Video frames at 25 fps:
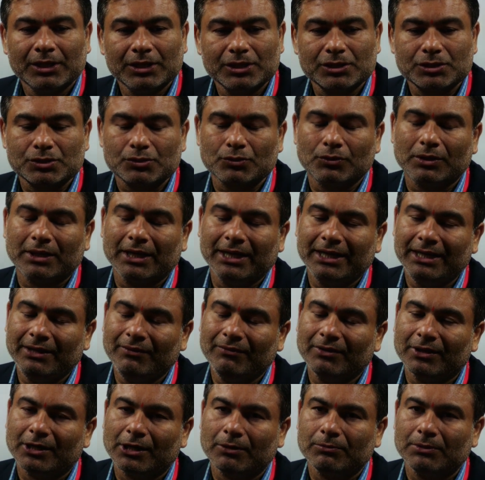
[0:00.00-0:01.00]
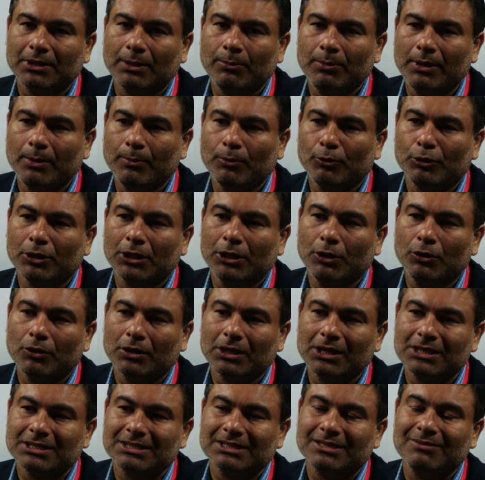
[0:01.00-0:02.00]
stored anywhere of the memory
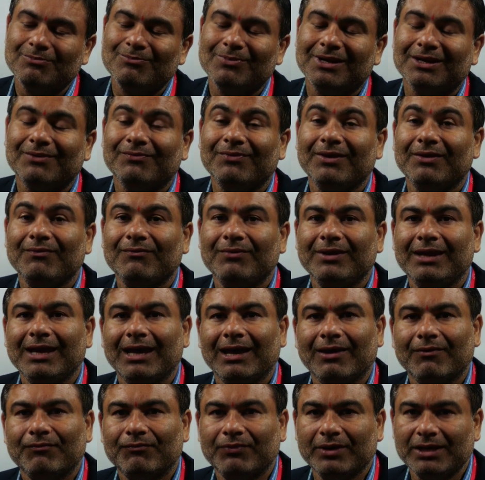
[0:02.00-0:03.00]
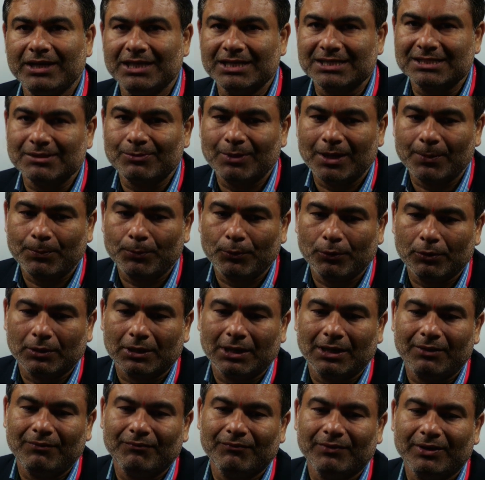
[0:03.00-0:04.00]
location, but when we have finished our
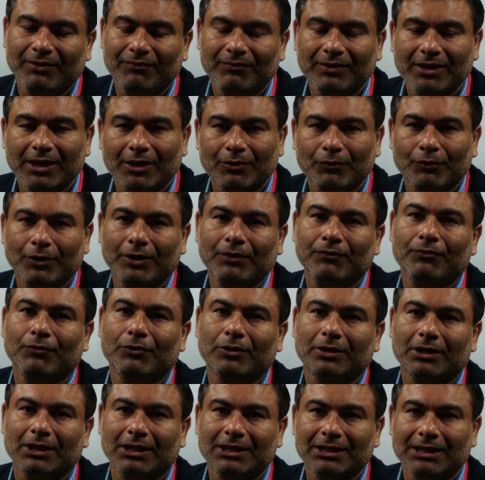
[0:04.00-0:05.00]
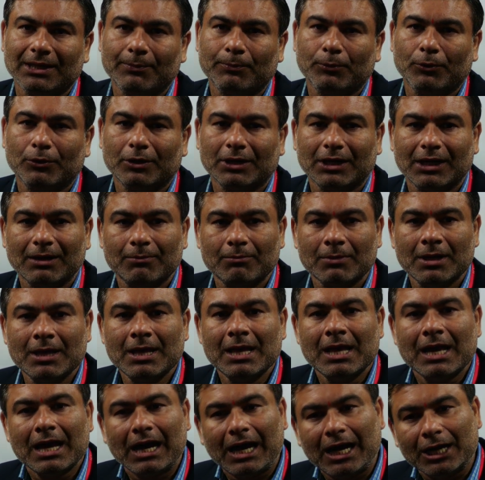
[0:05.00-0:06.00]
program, when we are going for run the program,
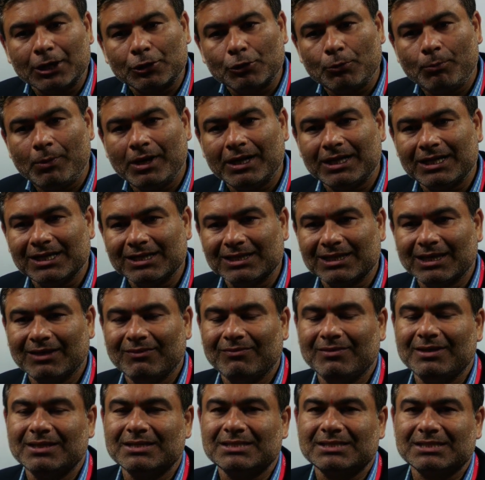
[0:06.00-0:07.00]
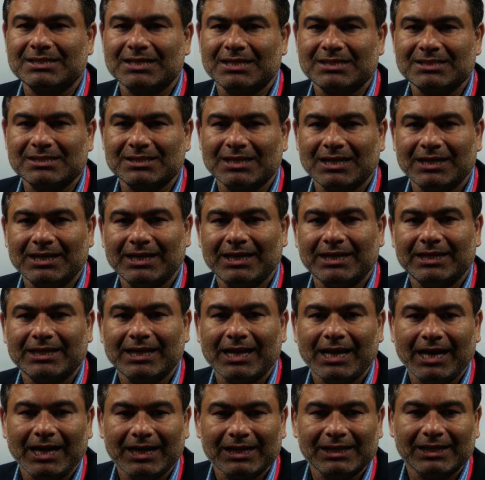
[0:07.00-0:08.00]
automatic they will search the
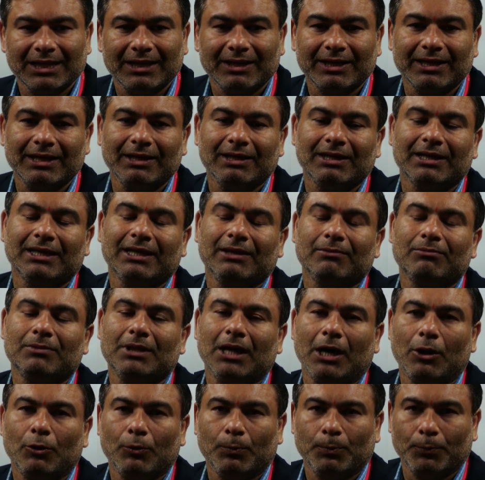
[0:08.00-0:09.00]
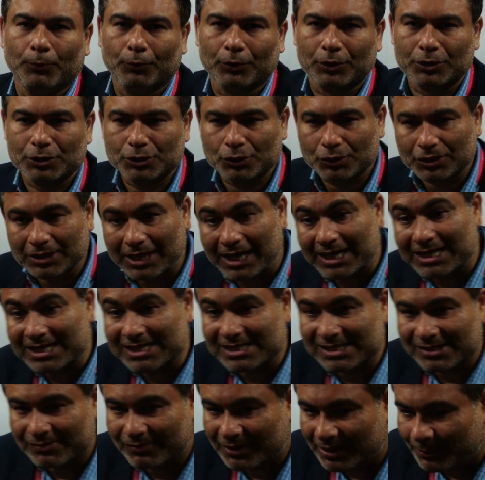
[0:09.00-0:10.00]
data and they give the output. So that
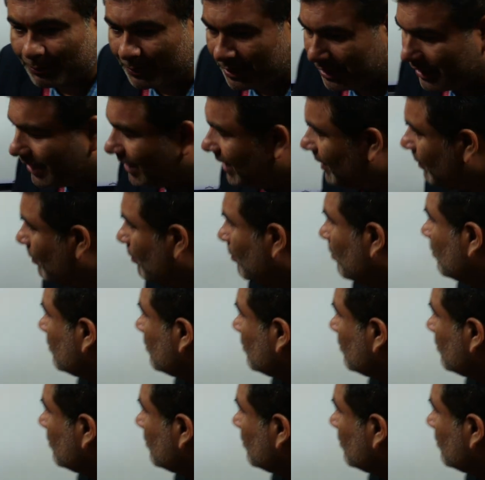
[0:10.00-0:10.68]
is our main aim.